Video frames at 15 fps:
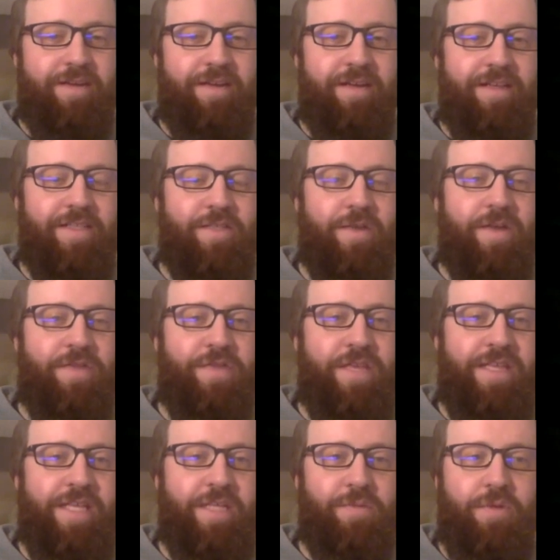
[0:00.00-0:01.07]
And so I
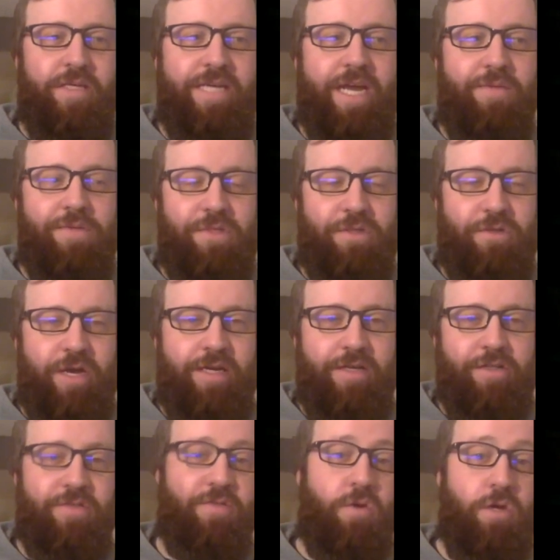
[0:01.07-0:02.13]
think that's why Dan was a great
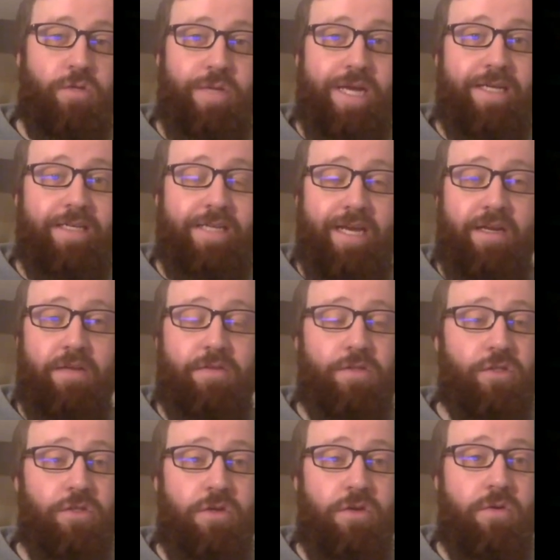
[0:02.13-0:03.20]
addition. Of course, we had Dan on
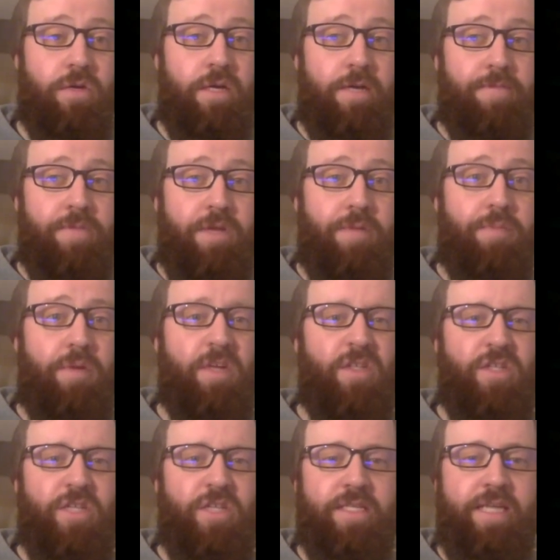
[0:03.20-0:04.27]
the show a
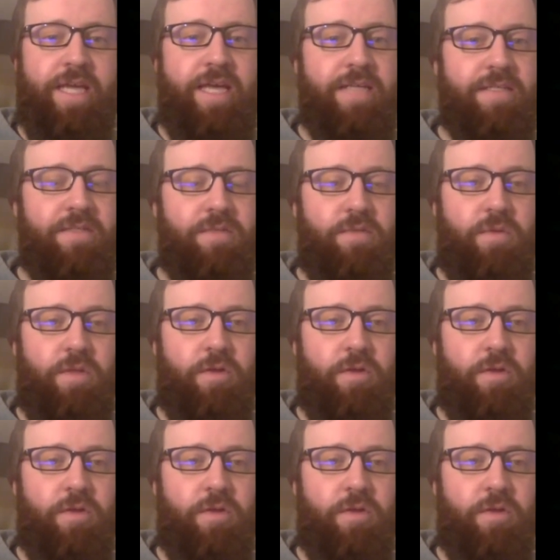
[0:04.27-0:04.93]
bunch as a guest, mm-hmm.